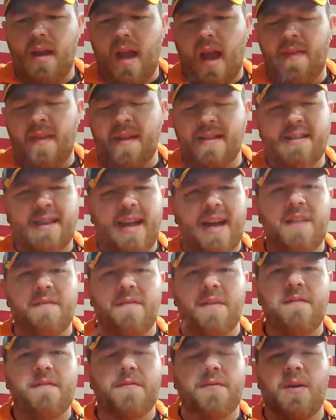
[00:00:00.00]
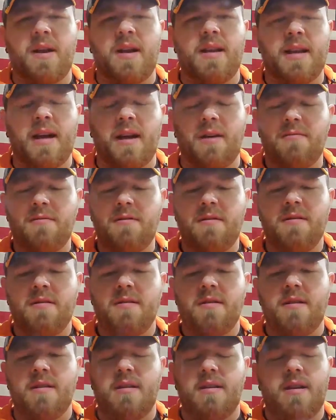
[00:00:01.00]
And that's kind of it for right now.
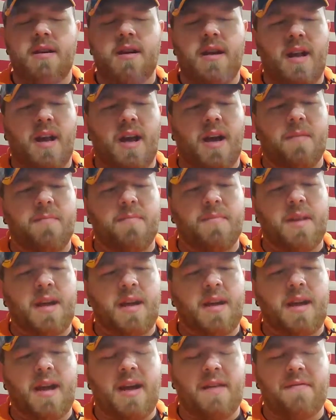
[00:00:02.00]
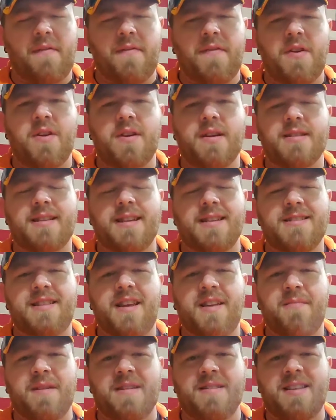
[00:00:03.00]
But I have a feeling it's going to
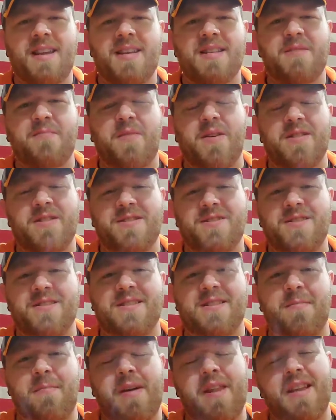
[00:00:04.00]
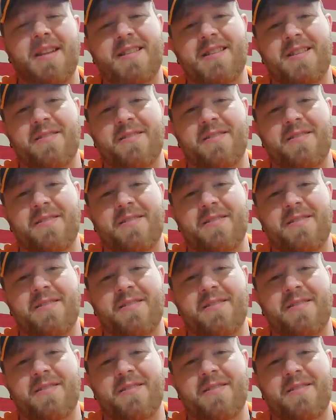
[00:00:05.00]
take my taste buds just a minute